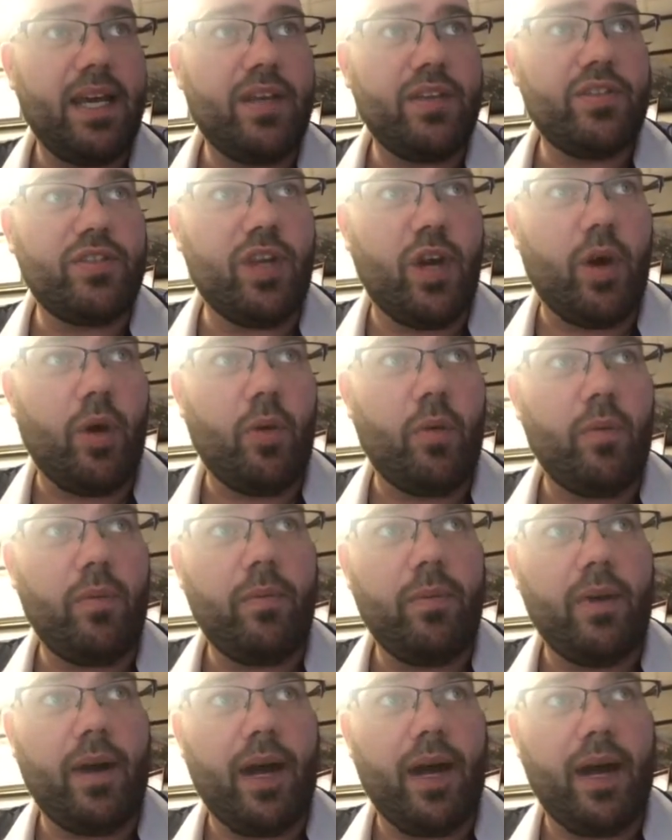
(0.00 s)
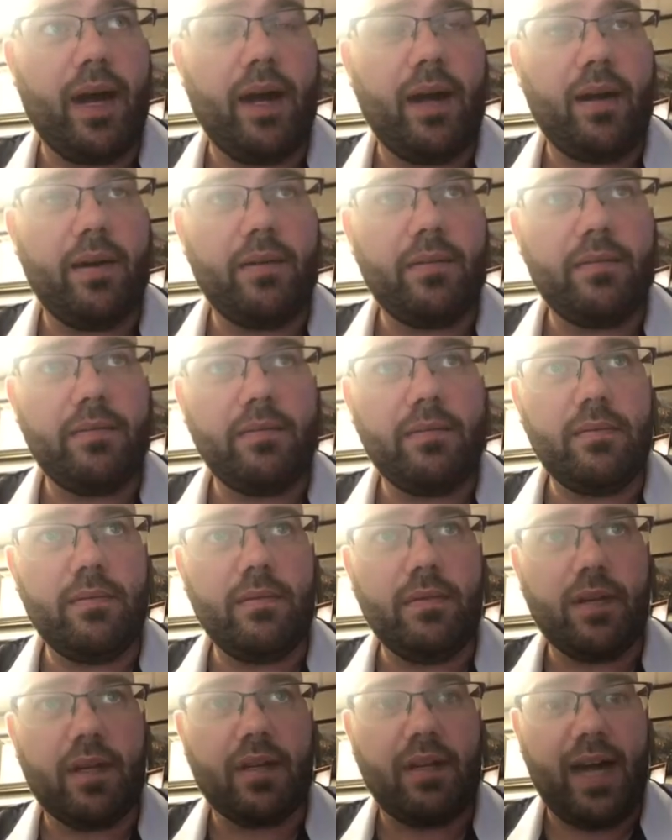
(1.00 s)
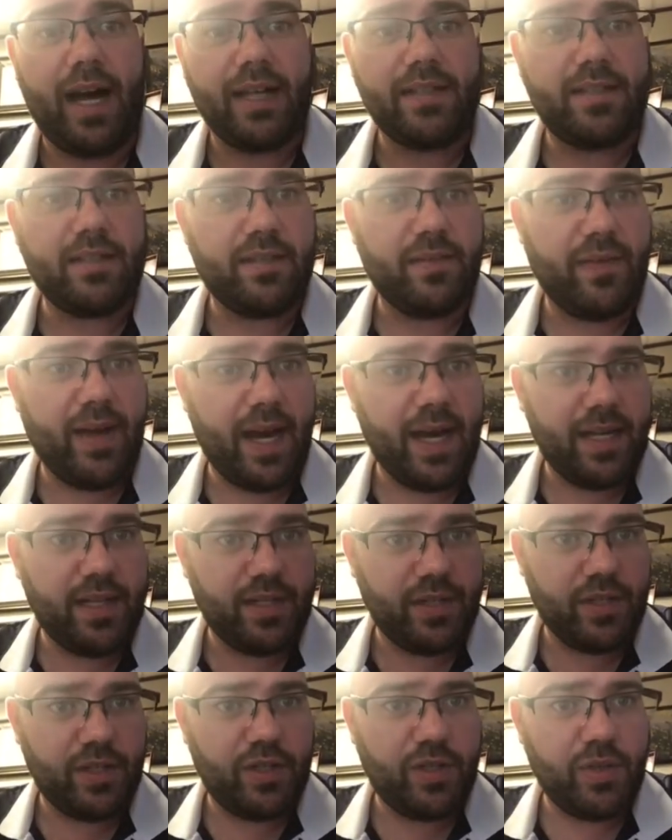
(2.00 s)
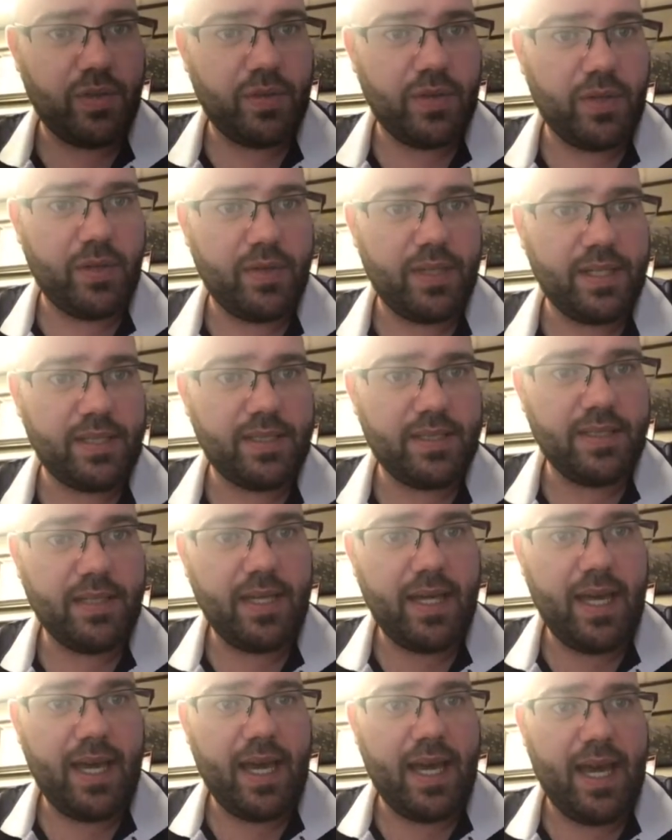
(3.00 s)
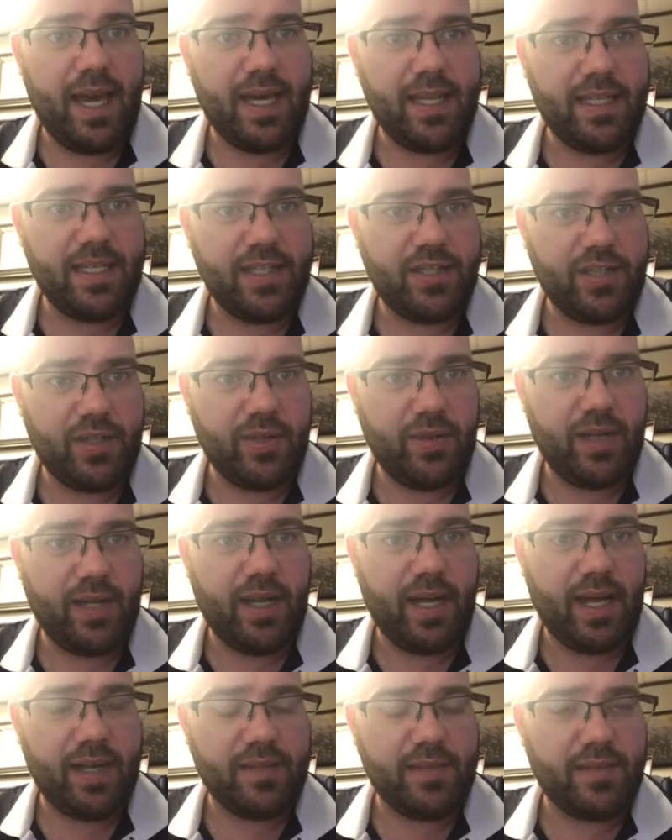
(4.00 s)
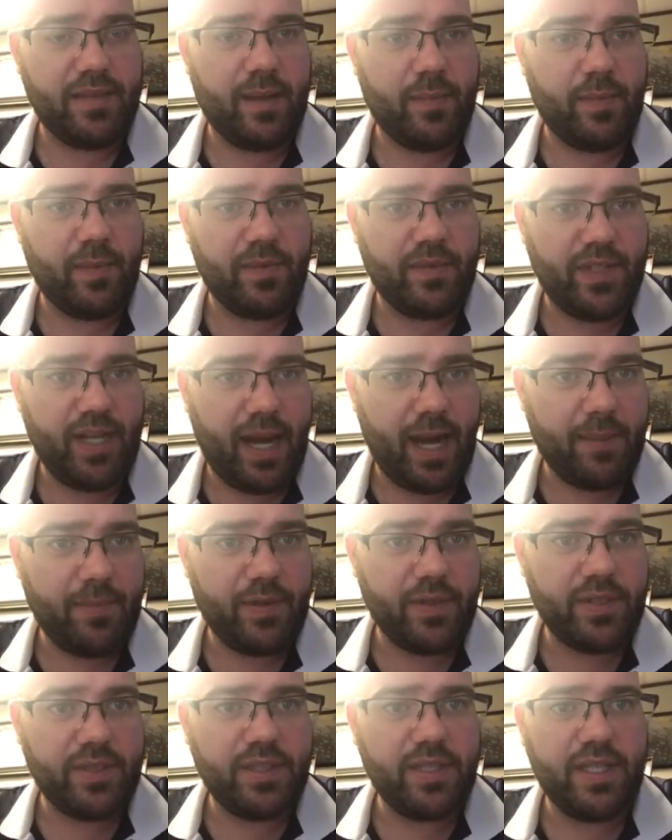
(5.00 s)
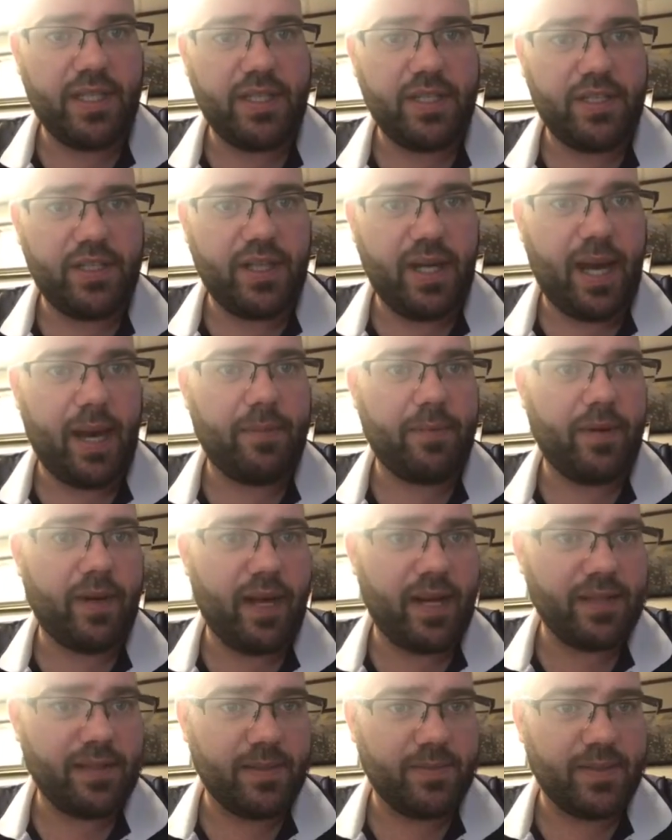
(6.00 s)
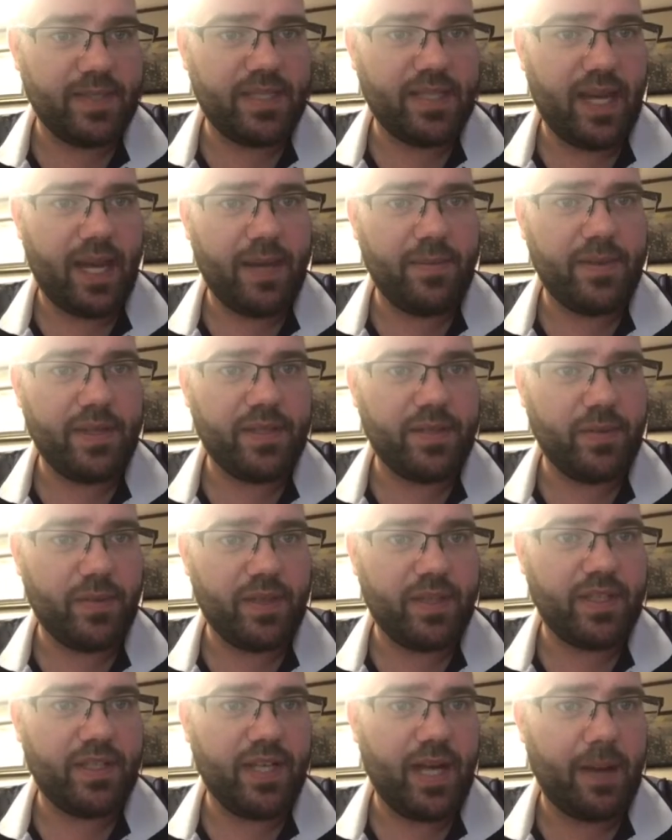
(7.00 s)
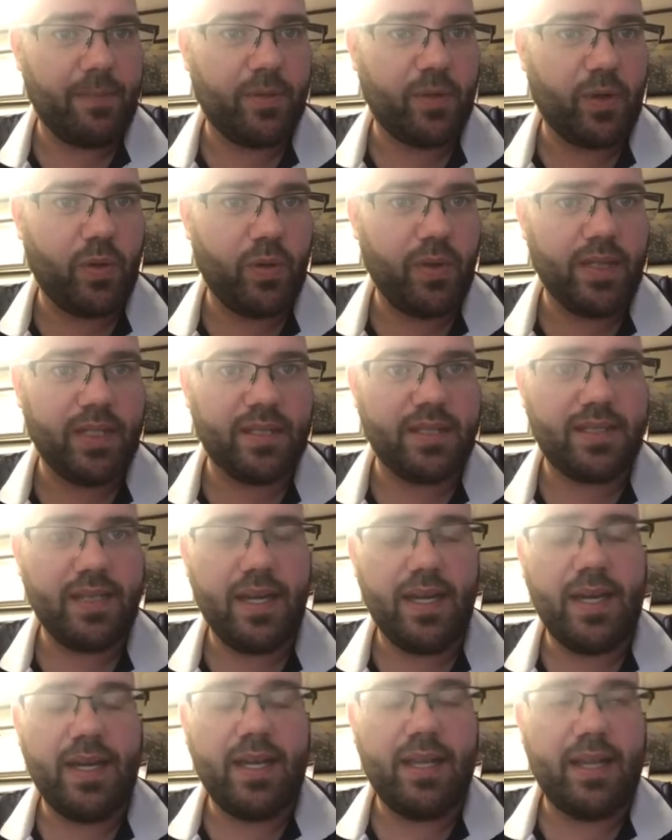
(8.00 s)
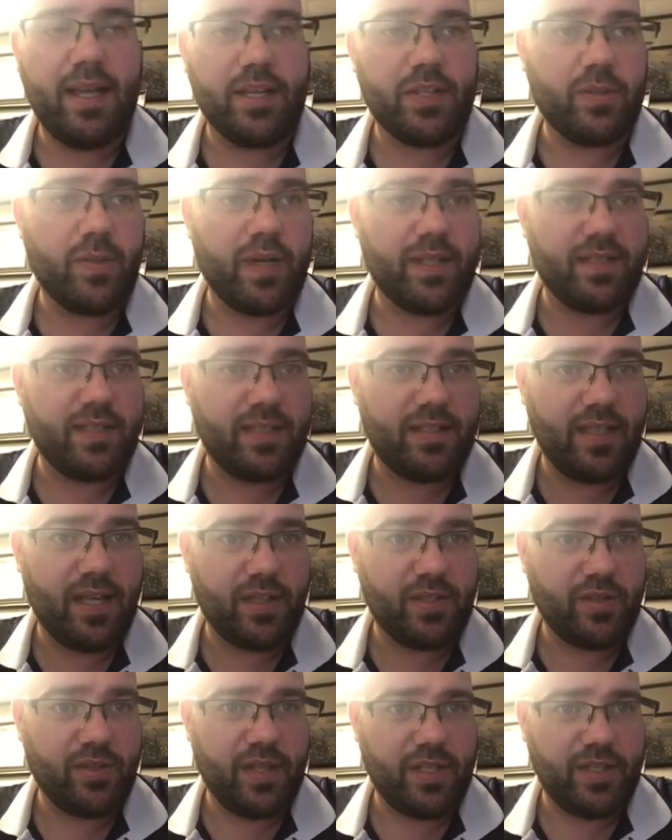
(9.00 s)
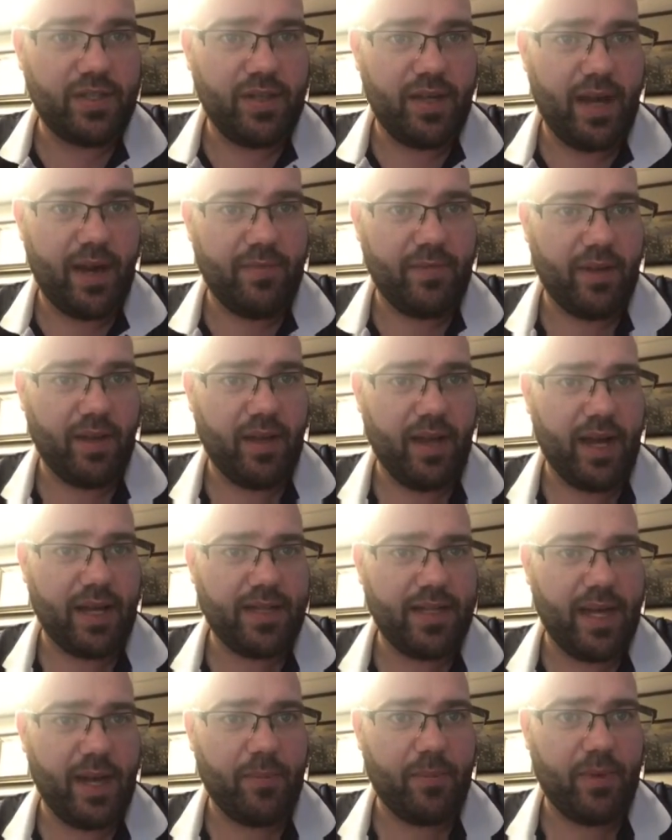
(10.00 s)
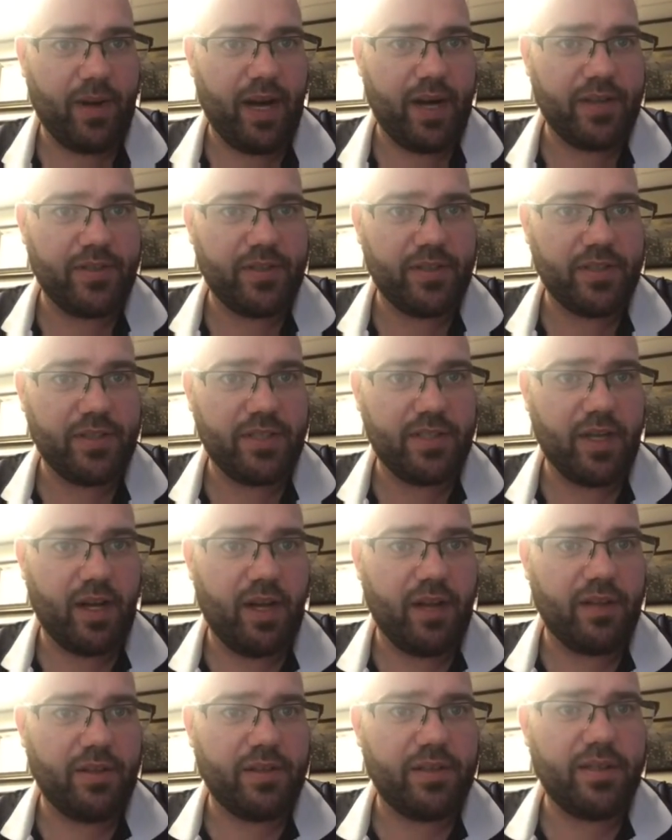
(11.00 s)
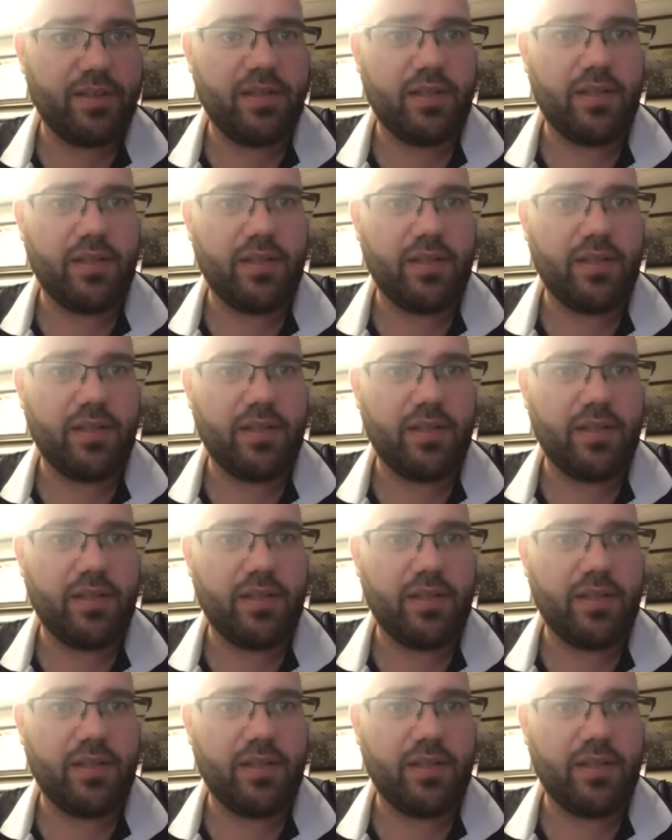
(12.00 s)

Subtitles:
So the class is divided into 2 units, and each unit has a number of chapters. Each chapter has some assignments with a chapter quiz. That's why it's essential that you have the Lockdown browser installed